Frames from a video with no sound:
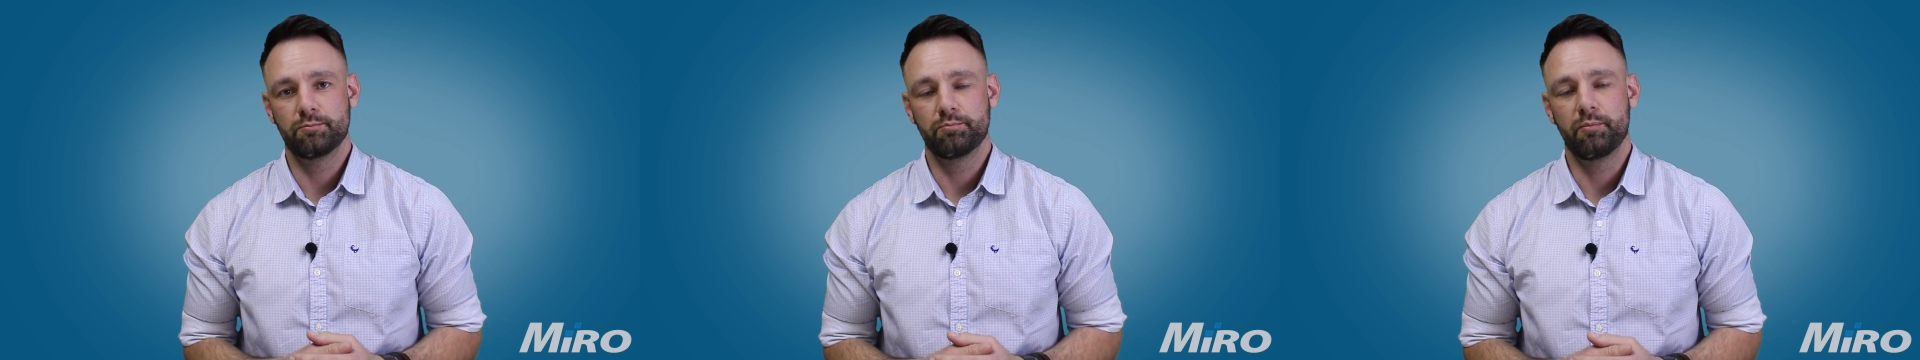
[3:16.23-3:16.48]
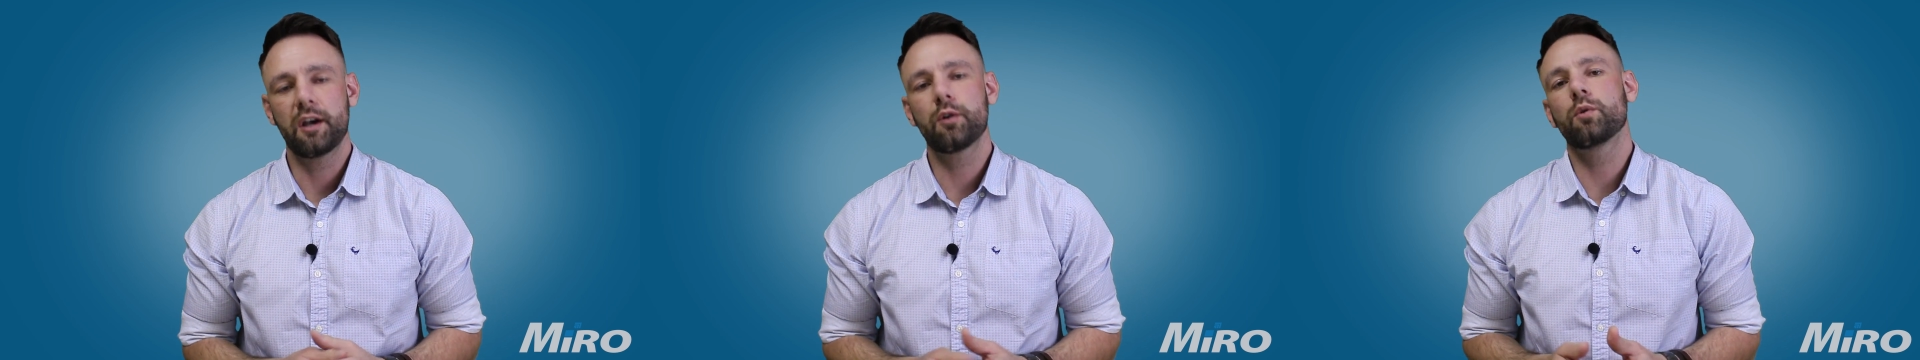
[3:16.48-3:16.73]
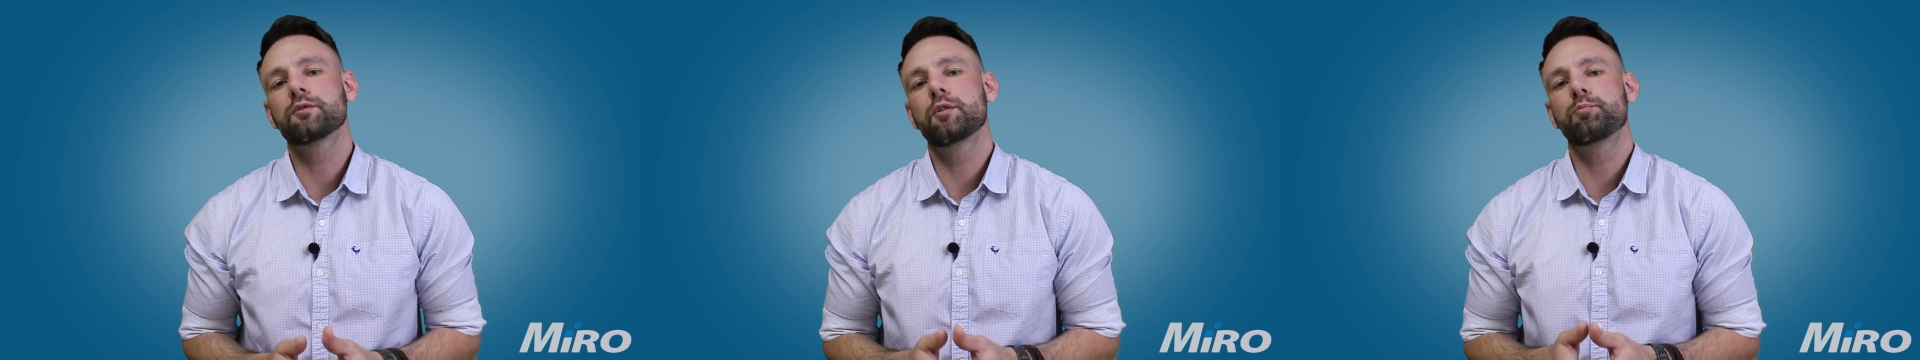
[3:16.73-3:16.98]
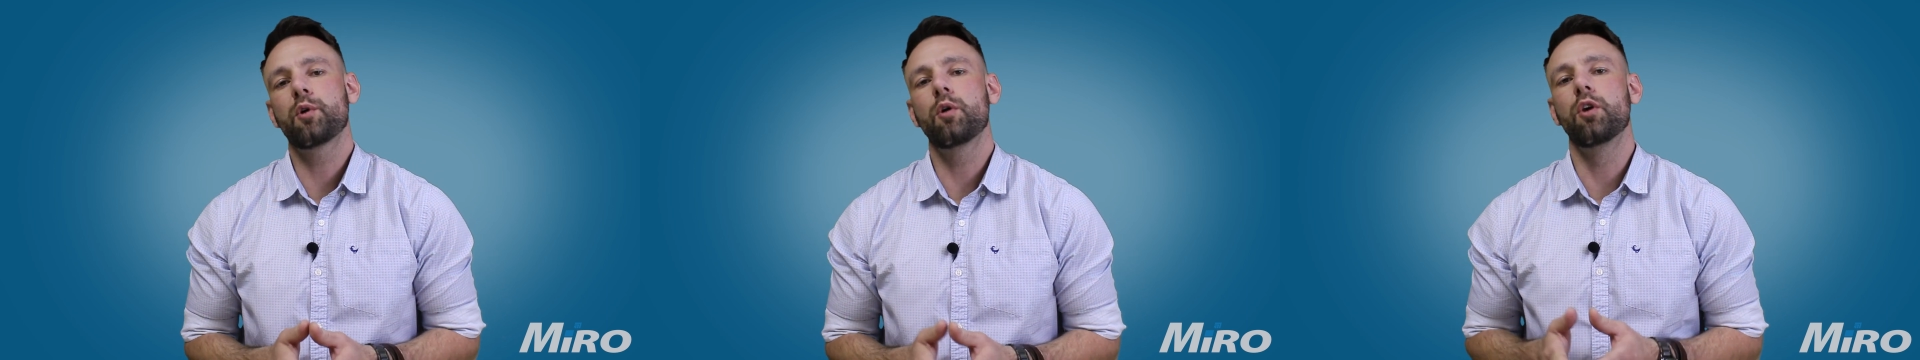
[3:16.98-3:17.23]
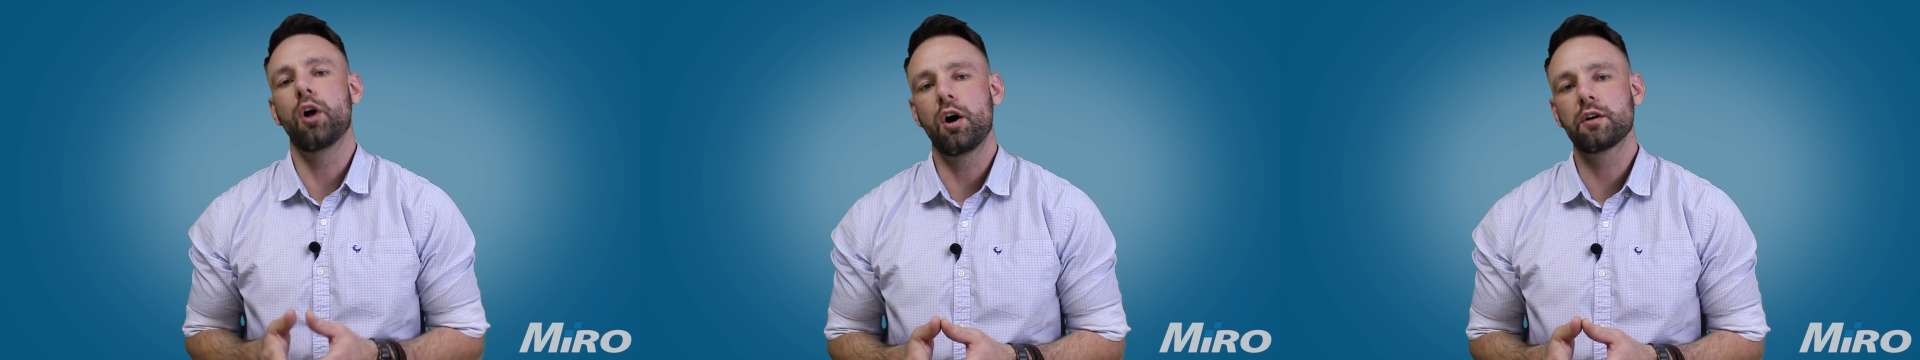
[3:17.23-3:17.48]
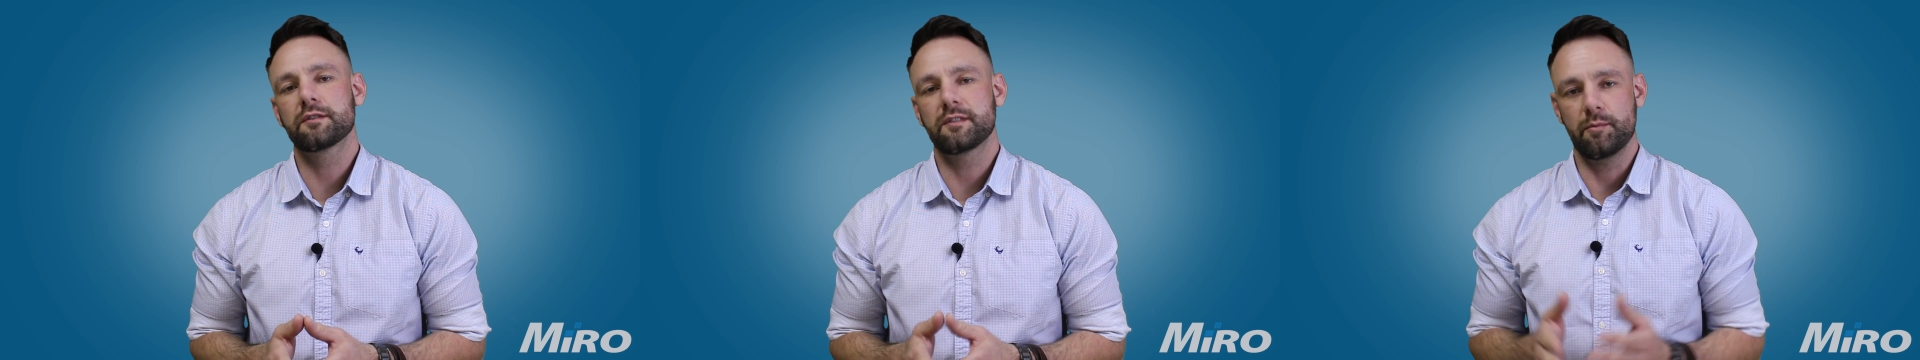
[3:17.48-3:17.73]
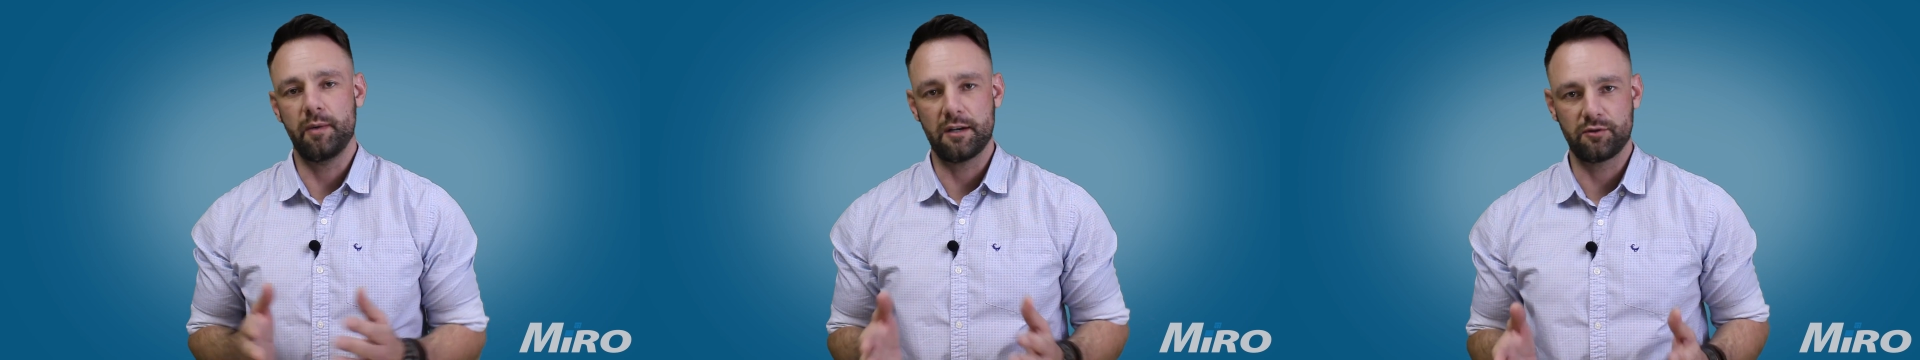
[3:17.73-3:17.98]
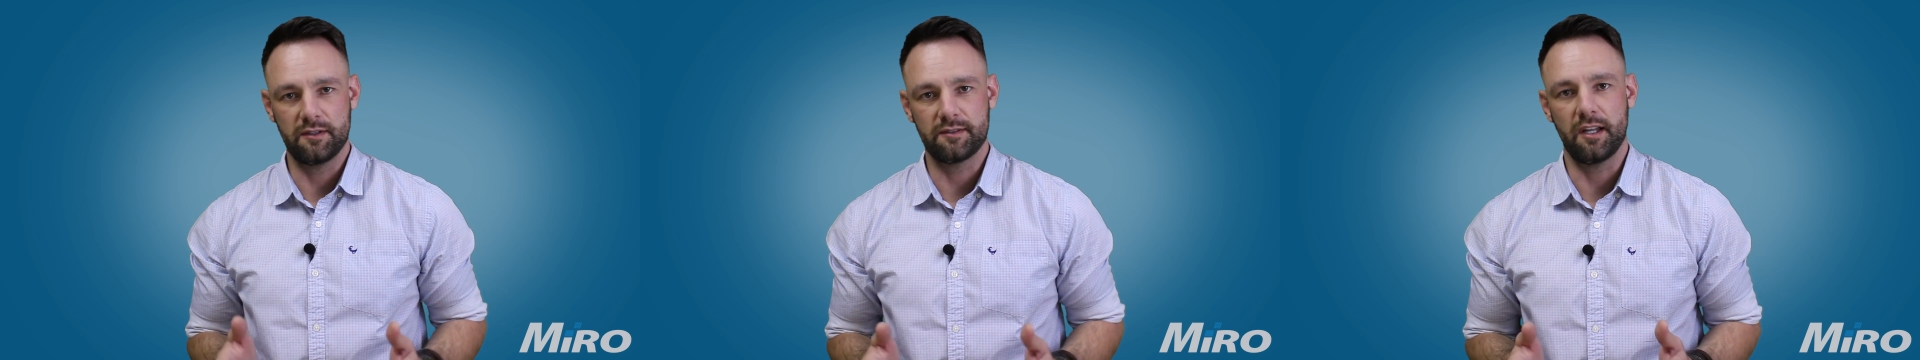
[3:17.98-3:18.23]
but it also prolongs the
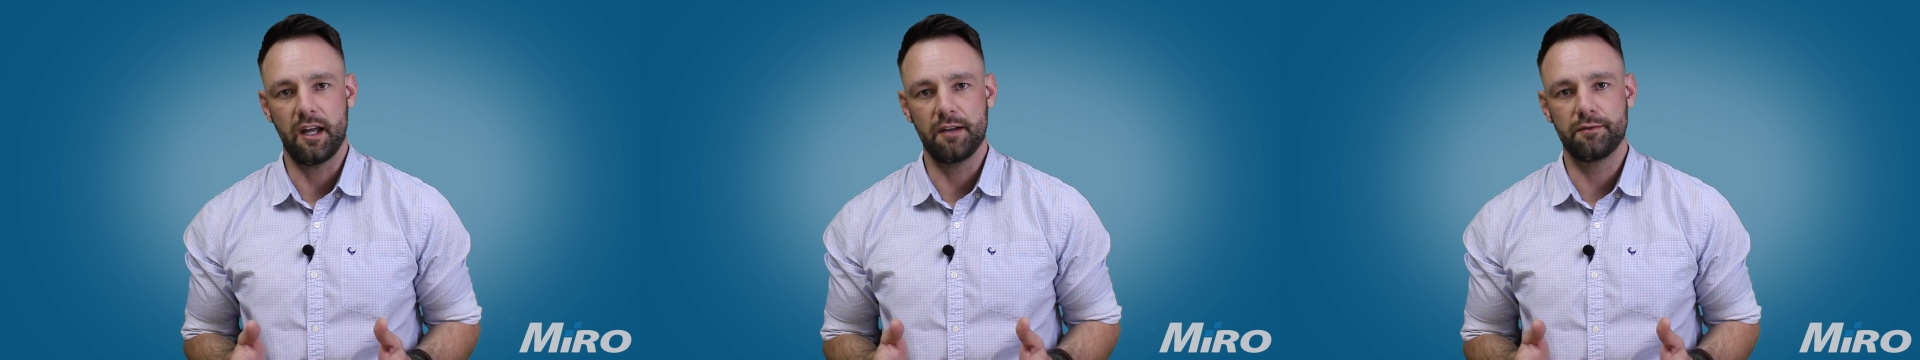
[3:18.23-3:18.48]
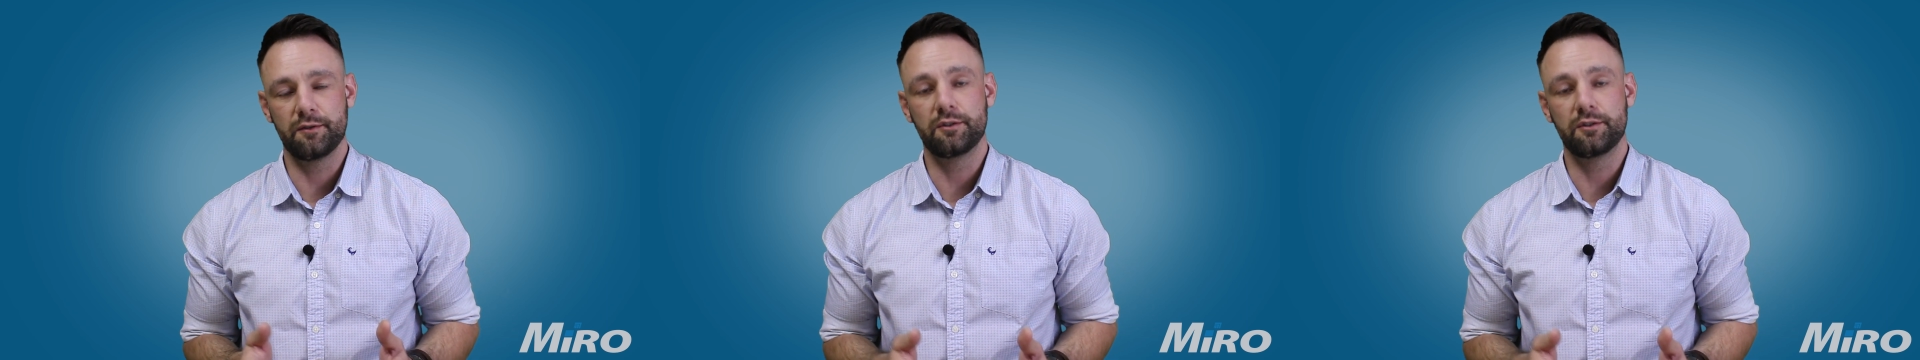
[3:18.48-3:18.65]
battery's life